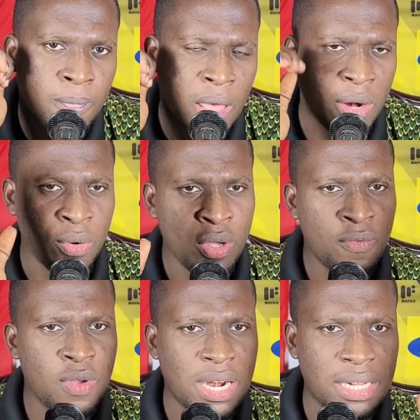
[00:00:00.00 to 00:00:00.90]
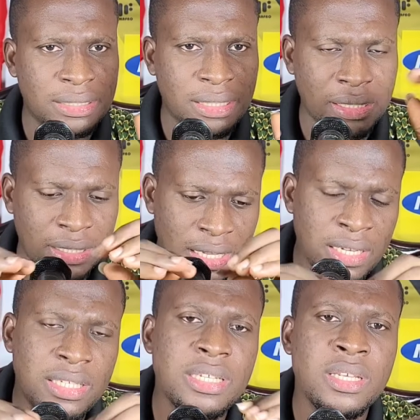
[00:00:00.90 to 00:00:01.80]
I don't know if you understand.
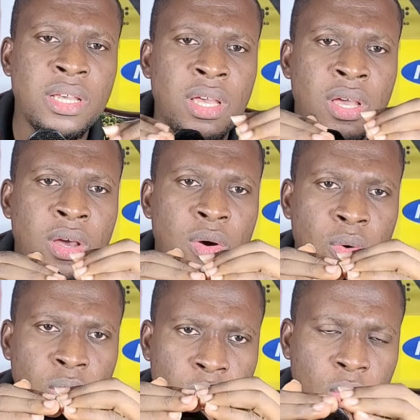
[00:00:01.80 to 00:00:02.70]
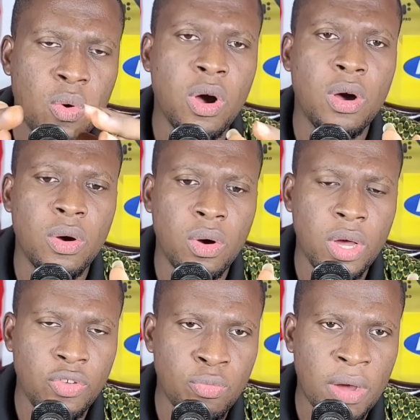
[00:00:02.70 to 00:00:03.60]
Inti oko
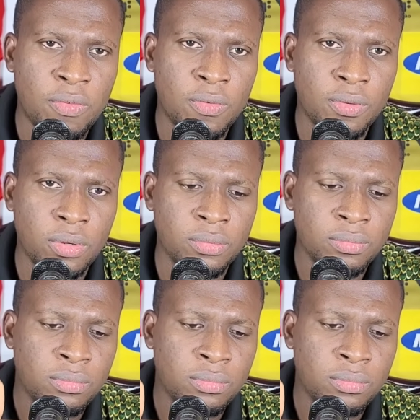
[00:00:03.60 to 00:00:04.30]
adwuma foforo.